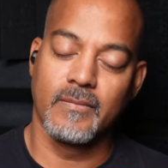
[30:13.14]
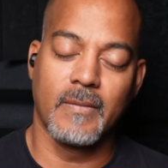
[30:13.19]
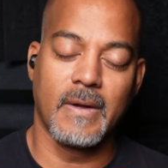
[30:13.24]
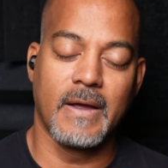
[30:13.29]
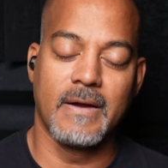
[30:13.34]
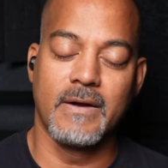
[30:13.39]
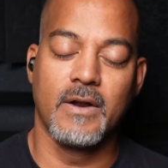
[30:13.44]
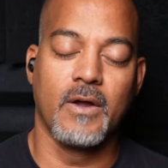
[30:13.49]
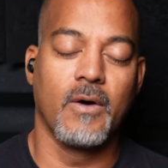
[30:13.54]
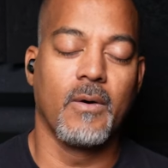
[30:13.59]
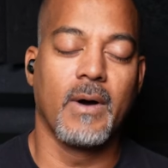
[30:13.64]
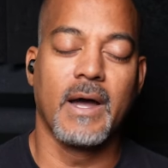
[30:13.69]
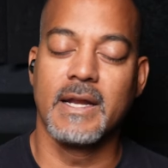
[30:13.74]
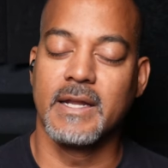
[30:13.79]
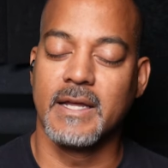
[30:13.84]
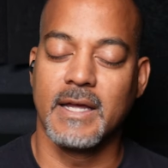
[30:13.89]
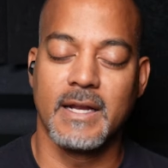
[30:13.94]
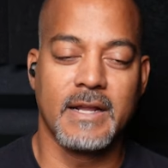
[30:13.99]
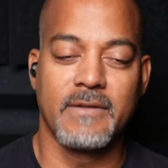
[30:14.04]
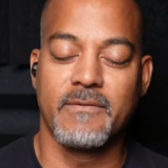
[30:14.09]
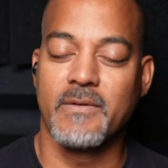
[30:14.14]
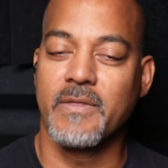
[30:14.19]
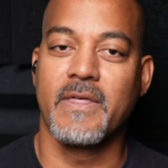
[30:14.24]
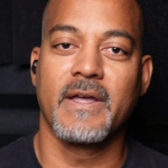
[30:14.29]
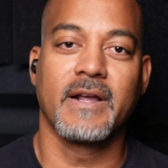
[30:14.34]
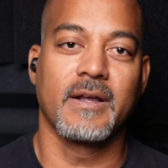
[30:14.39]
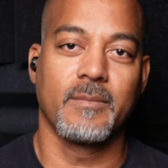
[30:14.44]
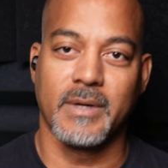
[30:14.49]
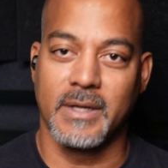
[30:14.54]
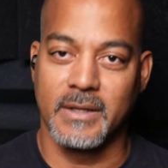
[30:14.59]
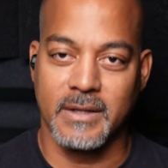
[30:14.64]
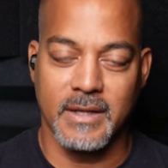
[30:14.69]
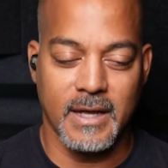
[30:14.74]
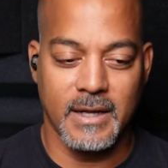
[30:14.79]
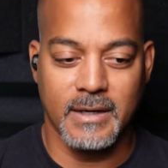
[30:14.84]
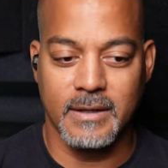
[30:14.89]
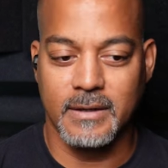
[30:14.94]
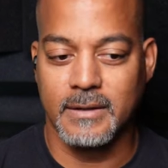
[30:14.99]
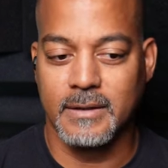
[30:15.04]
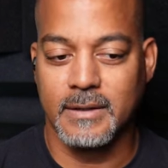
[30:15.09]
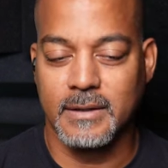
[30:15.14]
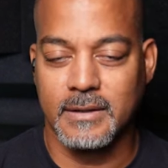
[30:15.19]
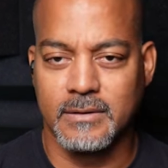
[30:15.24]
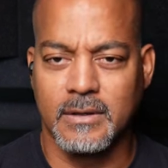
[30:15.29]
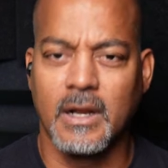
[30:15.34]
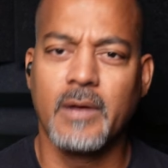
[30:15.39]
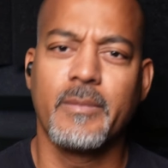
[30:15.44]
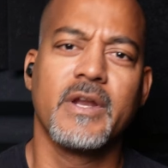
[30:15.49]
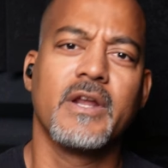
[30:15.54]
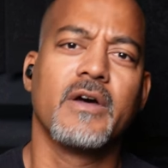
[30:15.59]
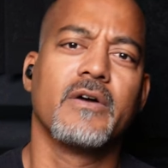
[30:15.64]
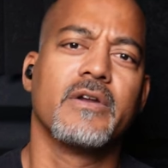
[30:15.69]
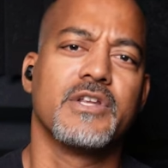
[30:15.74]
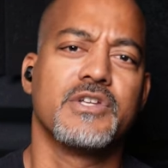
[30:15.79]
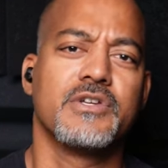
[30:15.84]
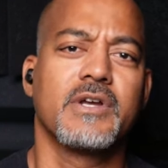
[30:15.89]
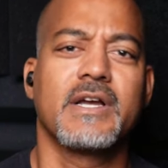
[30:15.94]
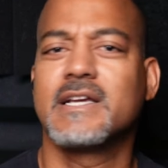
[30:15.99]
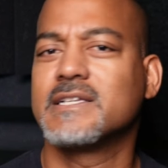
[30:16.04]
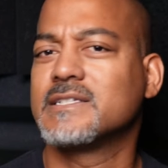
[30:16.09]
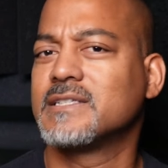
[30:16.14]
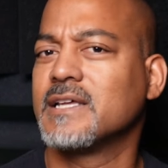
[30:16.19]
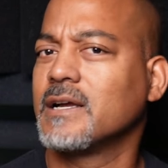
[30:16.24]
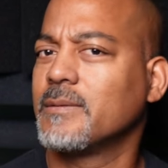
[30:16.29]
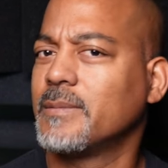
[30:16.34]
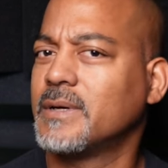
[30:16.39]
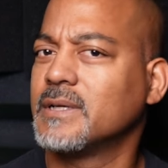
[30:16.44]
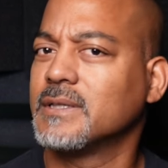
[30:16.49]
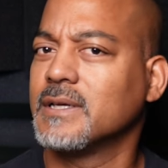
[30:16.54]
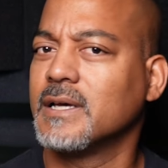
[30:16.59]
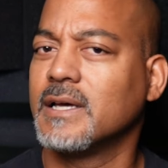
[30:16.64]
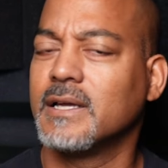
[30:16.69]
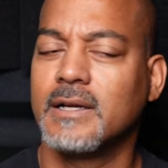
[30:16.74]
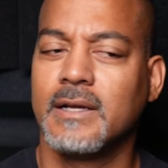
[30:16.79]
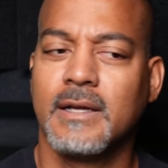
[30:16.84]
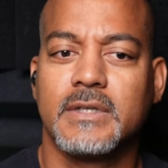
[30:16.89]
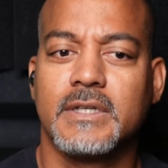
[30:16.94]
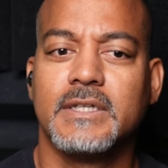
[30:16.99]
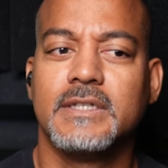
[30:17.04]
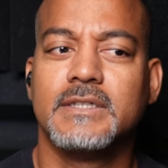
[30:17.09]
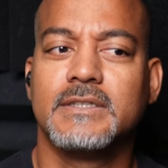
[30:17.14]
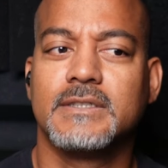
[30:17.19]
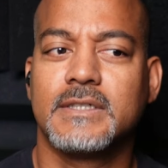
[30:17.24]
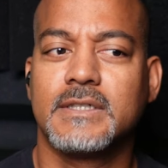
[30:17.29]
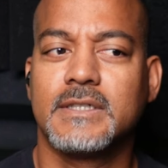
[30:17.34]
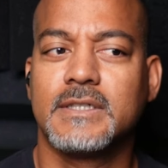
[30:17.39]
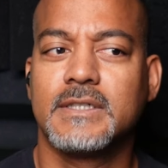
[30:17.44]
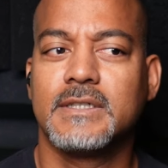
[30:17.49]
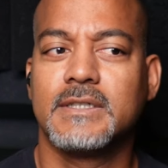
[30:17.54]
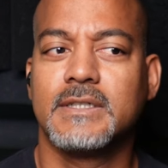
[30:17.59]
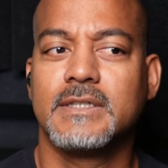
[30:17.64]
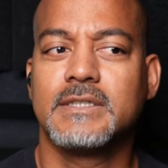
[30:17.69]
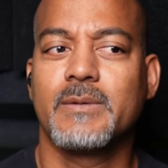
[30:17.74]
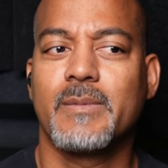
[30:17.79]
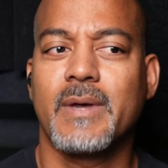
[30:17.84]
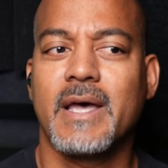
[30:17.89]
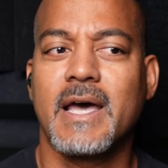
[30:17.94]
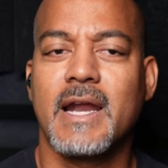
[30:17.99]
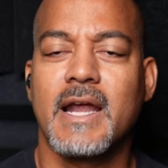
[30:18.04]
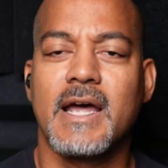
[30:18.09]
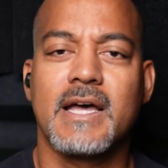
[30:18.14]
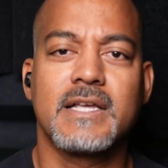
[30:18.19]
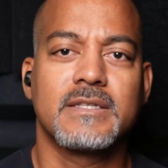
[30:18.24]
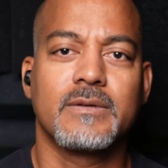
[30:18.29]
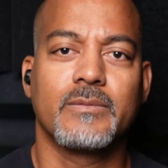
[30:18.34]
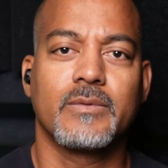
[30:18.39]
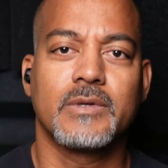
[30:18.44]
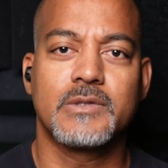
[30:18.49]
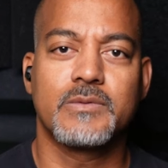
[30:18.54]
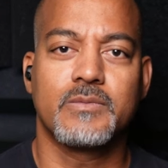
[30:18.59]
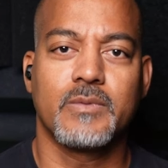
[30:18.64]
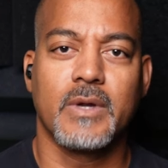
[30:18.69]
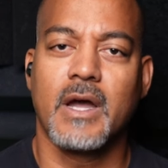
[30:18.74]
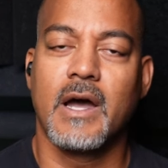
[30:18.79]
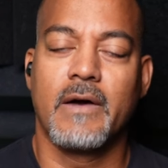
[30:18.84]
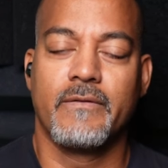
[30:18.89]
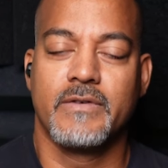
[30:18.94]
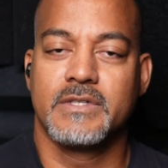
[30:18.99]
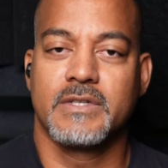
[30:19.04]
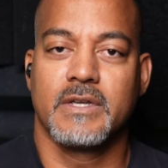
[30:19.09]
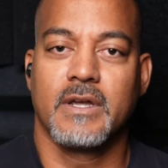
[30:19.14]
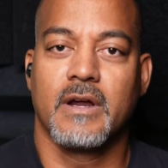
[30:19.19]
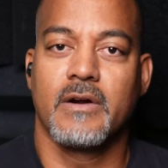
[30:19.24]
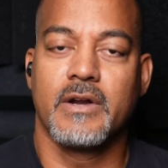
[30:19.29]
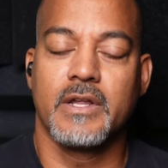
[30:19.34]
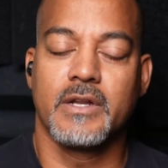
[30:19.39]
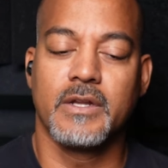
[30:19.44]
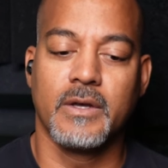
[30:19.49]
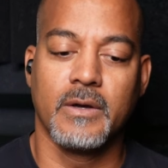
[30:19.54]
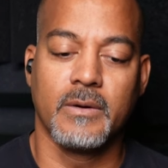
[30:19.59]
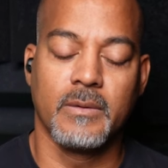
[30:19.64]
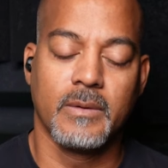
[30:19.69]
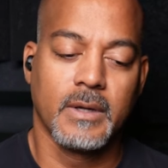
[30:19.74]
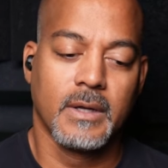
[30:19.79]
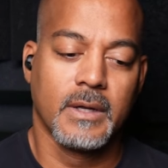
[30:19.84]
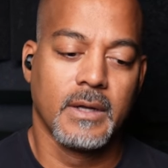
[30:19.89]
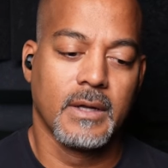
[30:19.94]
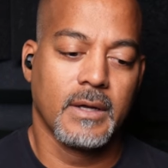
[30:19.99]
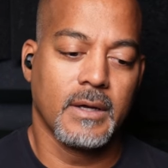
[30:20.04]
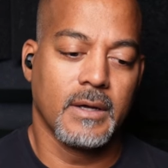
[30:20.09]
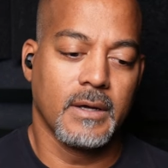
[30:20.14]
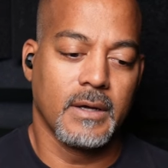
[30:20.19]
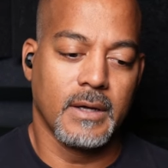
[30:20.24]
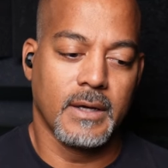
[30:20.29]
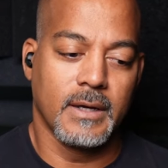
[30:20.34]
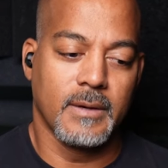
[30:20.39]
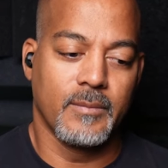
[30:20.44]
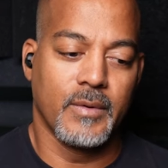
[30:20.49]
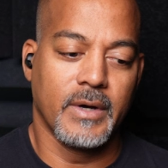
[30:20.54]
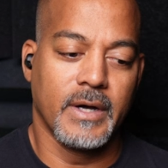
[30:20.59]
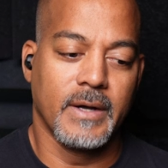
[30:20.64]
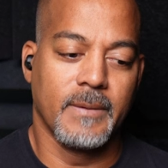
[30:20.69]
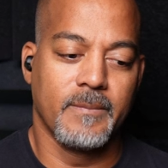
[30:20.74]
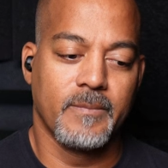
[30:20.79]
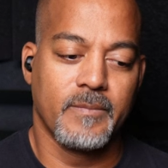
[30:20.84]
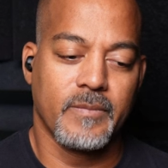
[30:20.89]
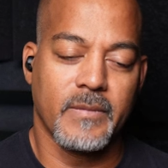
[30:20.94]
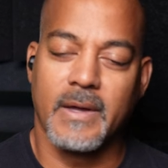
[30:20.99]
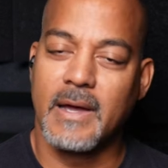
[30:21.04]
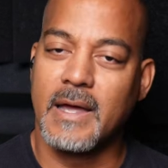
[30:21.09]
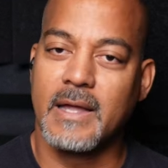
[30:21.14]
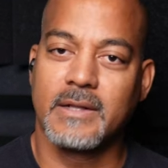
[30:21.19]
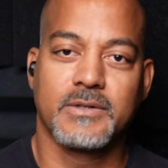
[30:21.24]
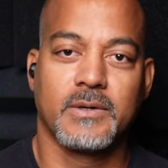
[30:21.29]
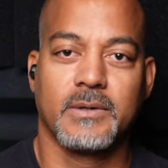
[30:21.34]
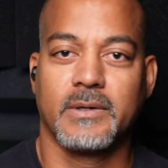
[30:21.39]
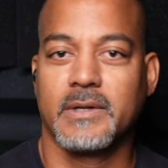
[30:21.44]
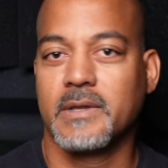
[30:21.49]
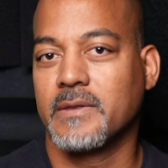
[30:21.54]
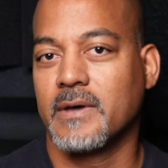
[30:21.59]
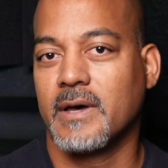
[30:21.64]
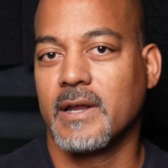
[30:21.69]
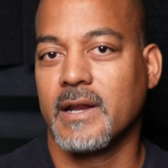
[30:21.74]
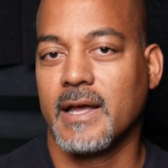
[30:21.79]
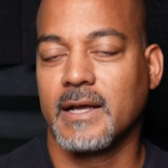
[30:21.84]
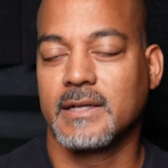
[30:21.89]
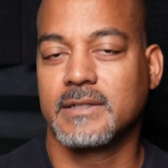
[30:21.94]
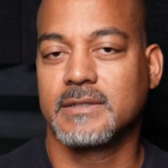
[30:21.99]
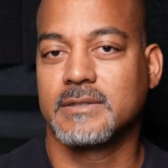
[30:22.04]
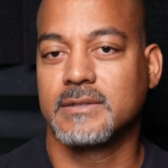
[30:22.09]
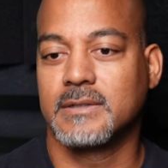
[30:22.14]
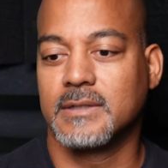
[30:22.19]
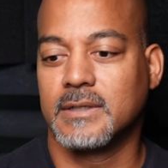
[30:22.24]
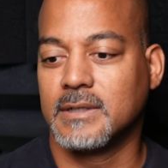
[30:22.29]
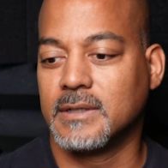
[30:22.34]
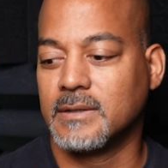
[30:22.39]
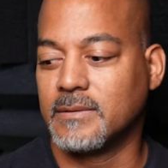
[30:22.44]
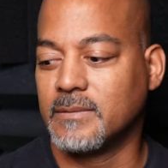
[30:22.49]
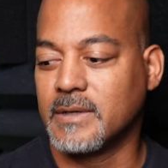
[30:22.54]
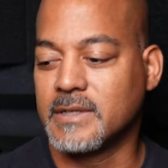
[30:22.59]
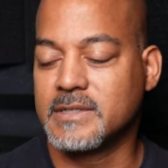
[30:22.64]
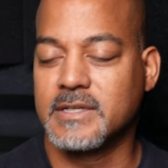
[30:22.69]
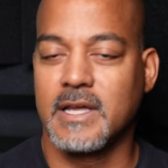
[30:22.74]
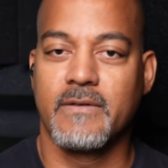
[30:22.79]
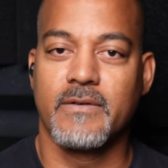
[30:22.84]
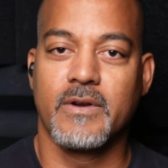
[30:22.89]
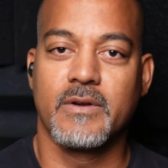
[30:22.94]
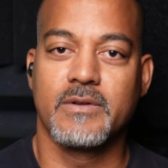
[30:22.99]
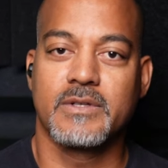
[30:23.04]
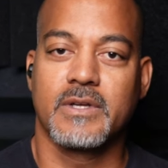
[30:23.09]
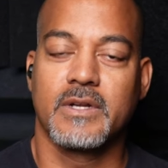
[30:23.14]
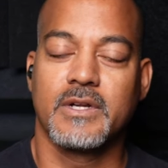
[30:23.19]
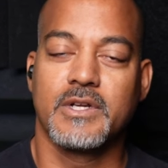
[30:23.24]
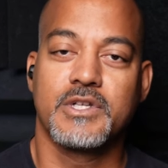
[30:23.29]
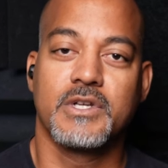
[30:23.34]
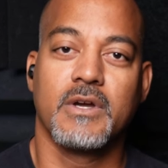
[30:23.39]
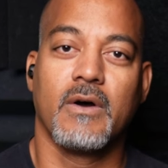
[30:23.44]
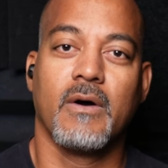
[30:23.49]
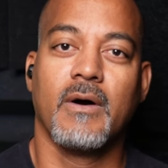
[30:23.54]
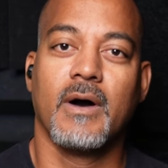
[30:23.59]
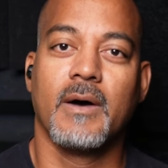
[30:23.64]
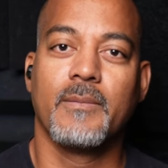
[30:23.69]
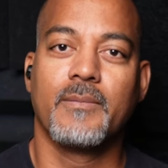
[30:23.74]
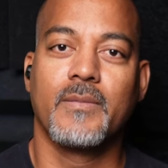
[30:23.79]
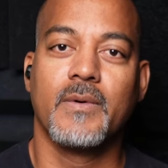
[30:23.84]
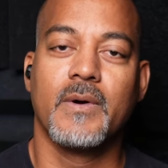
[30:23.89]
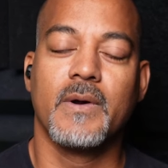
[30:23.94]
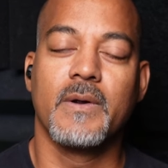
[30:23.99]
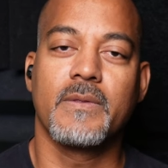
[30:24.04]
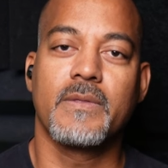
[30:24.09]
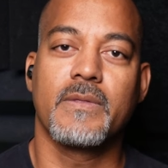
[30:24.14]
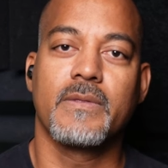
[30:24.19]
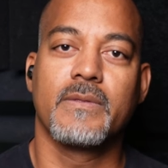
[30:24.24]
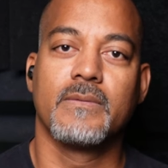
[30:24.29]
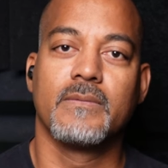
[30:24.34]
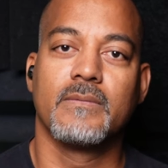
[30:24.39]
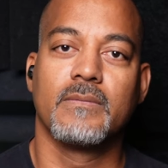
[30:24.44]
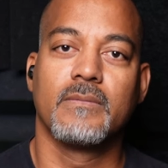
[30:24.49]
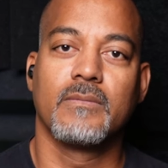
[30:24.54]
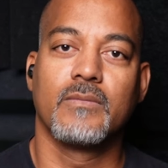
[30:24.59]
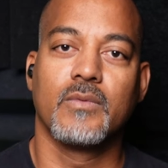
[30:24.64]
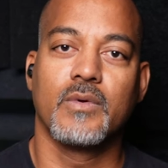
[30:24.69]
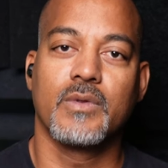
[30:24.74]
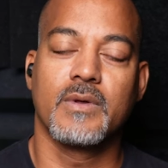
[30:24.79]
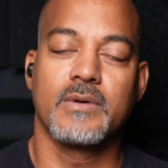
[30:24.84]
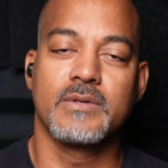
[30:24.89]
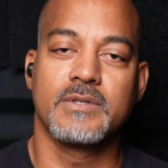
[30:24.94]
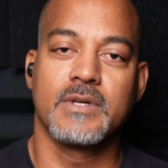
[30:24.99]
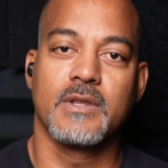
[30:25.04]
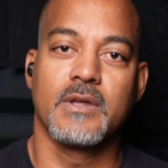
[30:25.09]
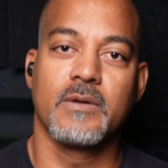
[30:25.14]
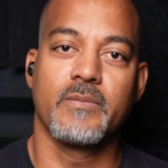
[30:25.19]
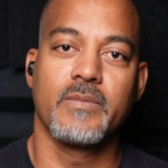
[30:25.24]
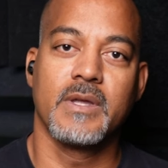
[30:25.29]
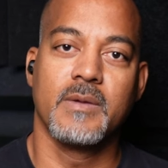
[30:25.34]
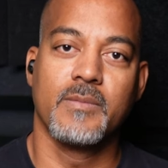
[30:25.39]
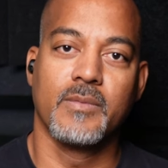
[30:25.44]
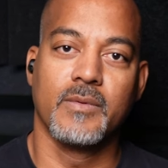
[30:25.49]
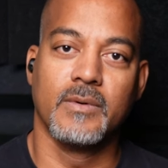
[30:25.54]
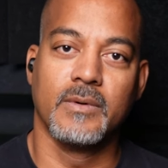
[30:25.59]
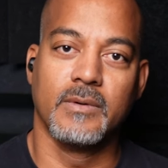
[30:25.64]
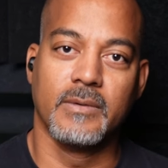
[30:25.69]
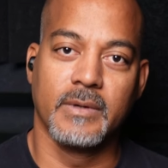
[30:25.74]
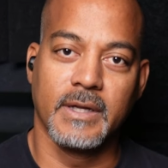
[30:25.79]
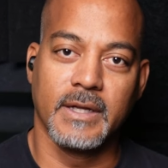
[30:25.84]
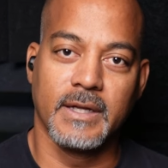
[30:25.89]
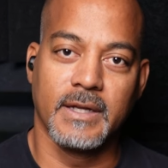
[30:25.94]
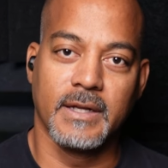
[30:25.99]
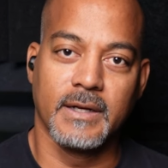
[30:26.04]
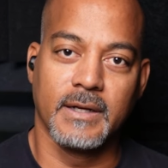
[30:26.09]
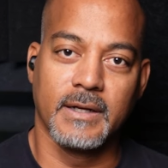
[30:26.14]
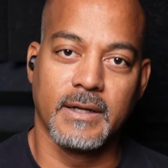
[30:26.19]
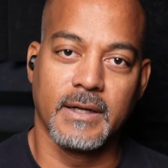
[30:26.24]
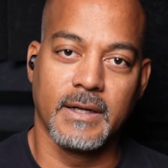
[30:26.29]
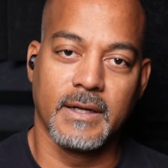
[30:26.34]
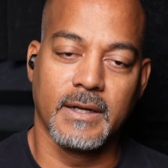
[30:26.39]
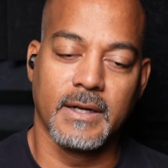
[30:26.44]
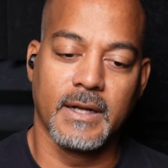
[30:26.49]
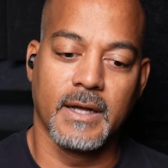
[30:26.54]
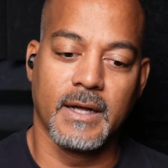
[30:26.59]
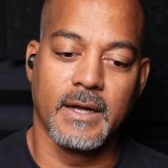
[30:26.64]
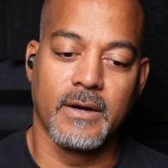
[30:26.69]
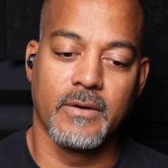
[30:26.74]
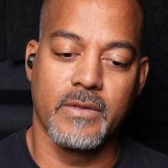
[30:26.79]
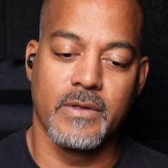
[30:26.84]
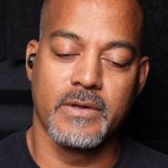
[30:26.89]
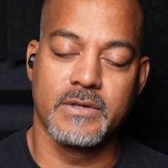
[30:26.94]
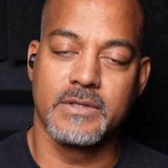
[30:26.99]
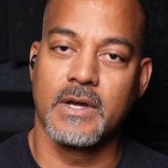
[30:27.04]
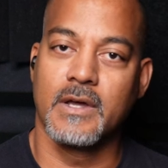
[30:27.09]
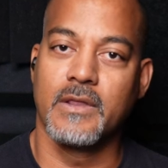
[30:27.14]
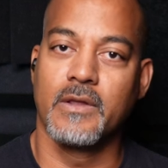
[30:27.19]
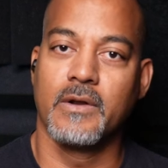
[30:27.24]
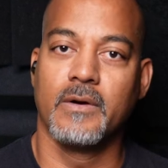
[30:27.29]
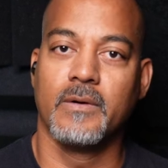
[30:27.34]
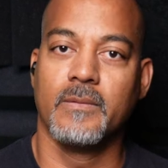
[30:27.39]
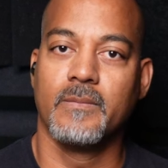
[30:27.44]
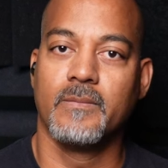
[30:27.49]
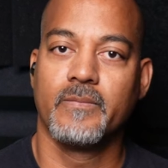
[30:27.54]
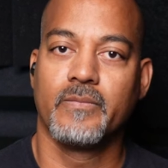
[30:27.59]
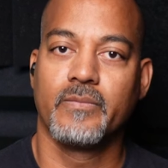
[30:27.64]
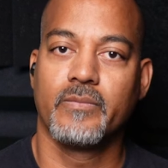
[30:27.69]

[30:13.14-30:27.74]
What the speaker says: had no idea. I didn't even think about that. So let me know. Did you guys think about that? He's a badass, of which we obviously already knew. But yeah, I totally thought Xavier was going to show up with those other people and or those other